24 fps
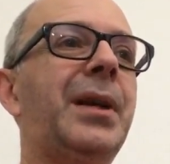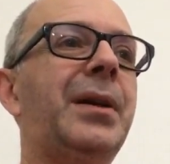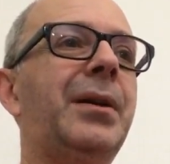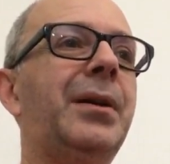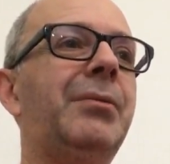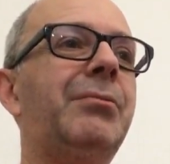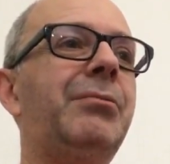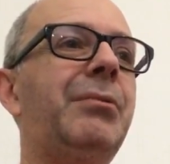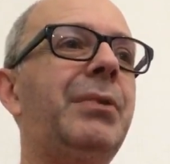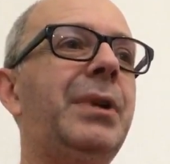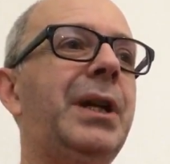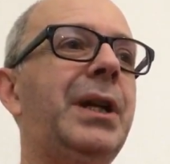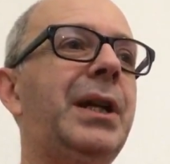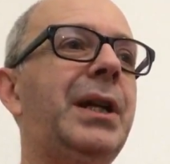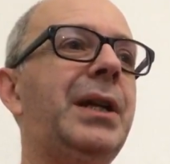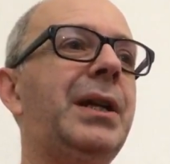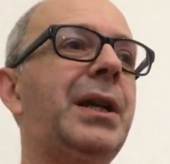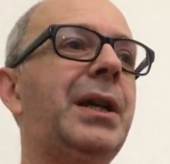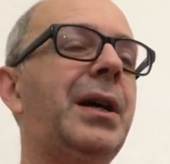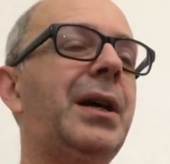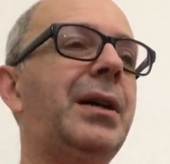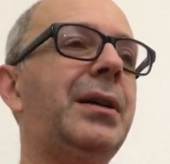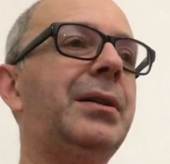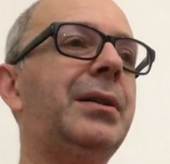I
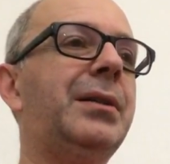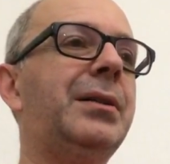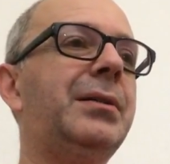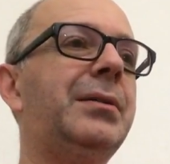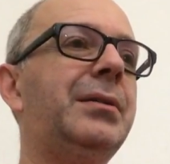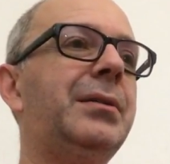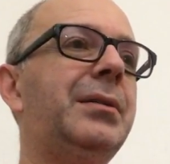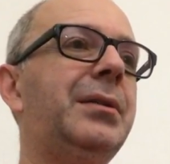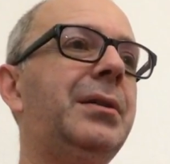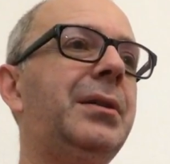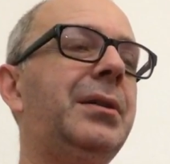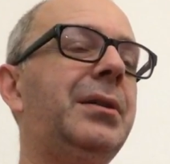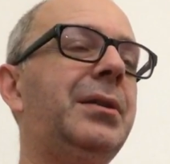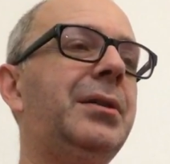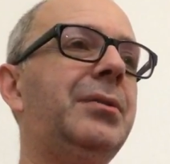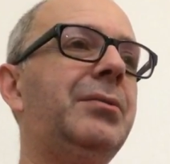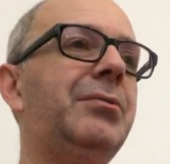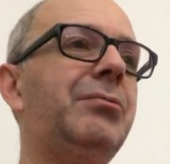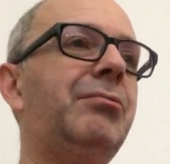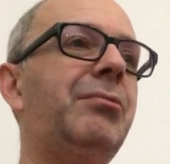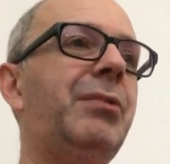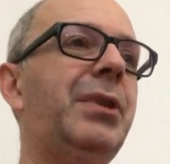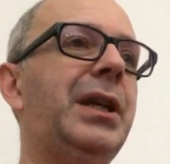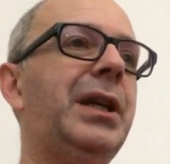really
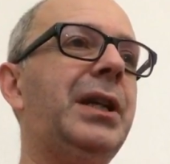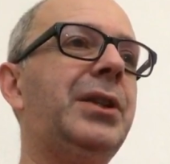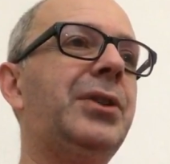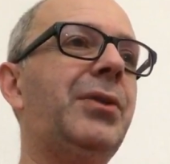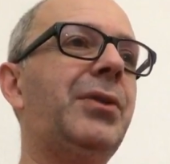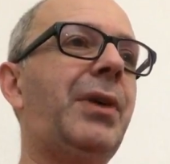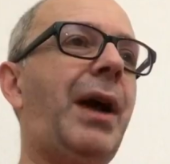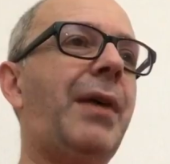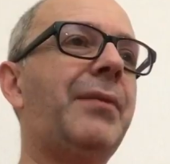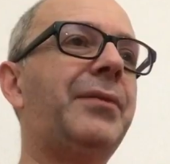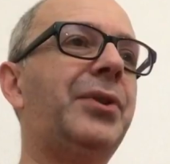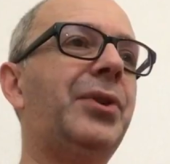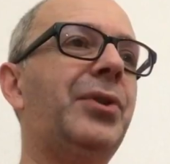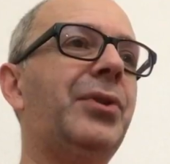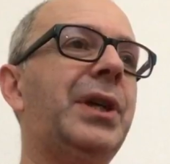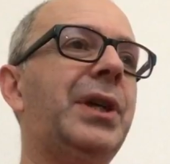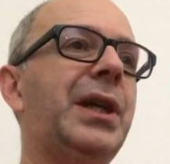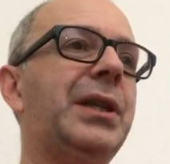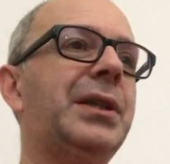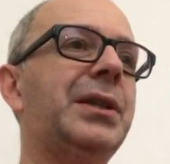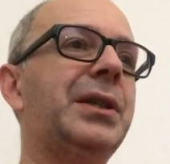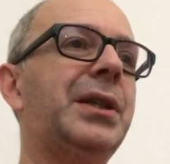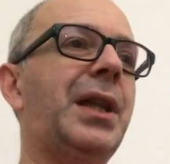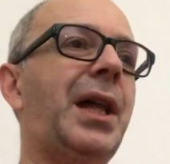do have to look
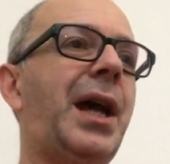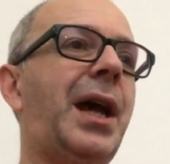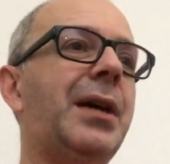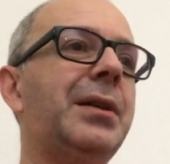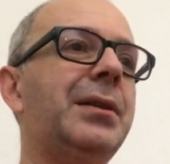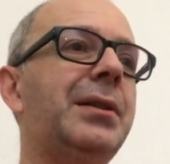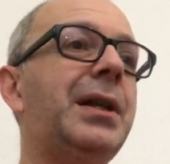into that.